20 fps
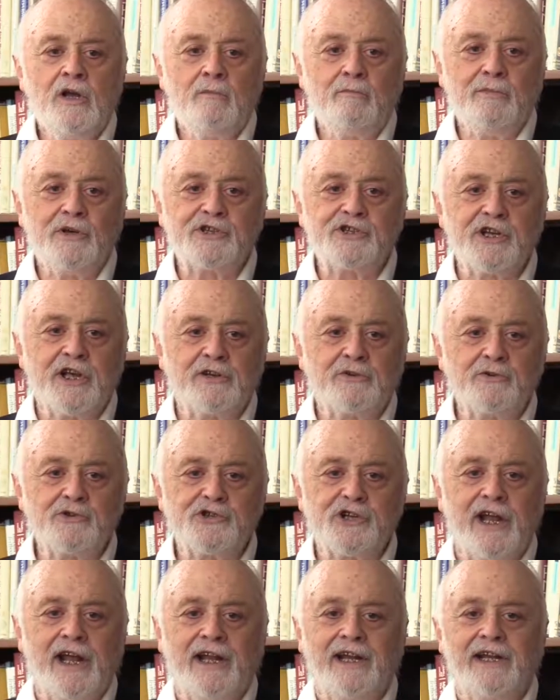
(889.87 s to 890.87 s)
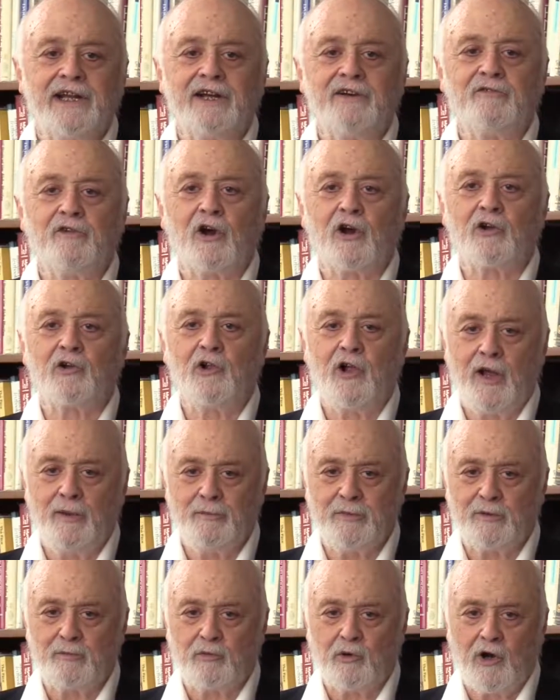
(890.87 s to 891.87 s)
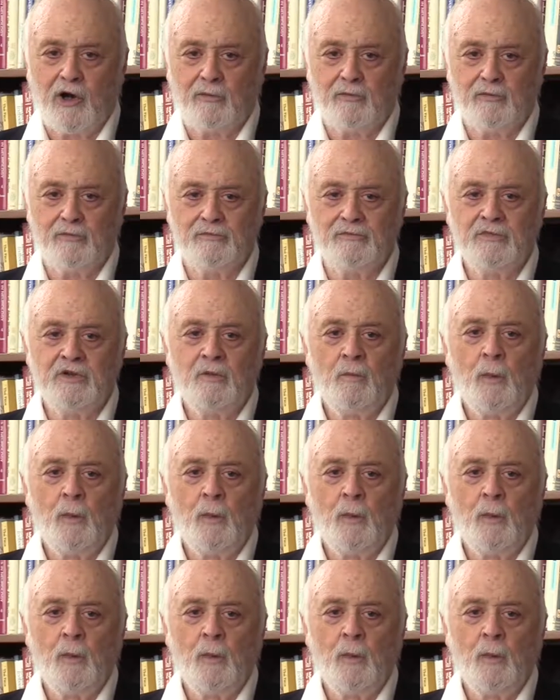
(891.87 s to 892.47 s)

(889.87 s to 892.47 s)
misunderstanding of our climate problem,